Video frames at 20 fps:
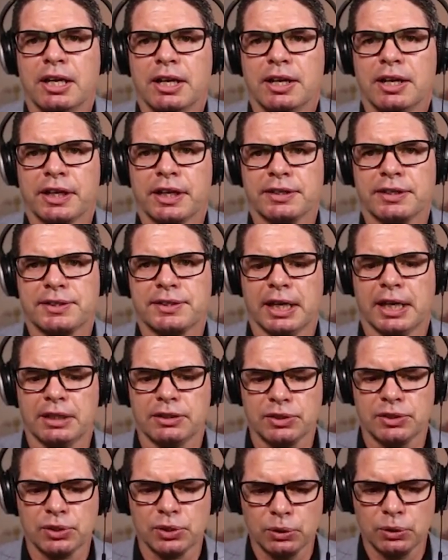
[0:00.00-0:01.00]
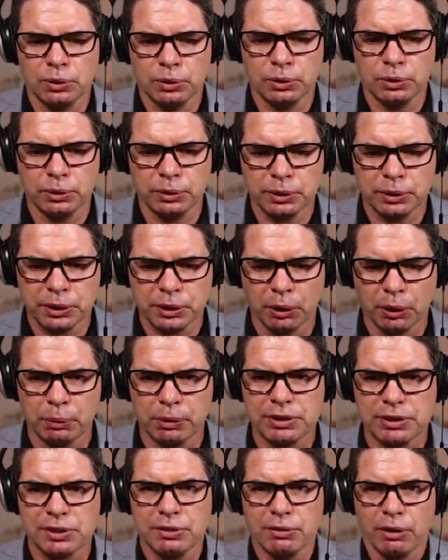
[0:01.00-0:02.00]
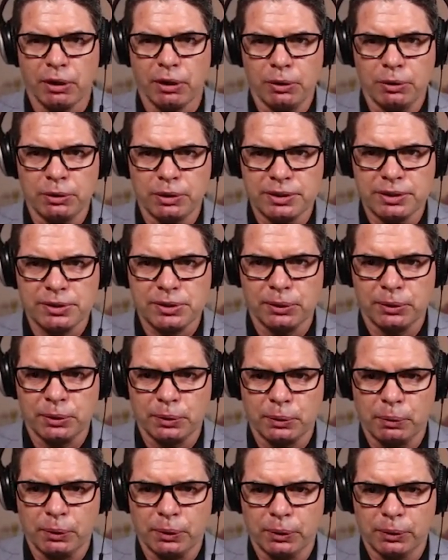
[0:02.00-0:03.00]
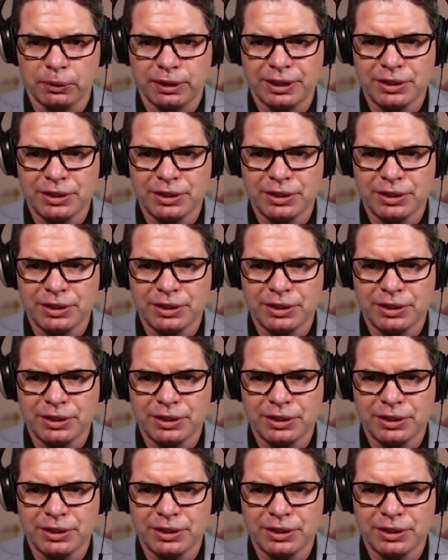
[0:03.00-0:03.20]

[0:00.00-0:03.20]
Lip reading: they tend to go into their own internal world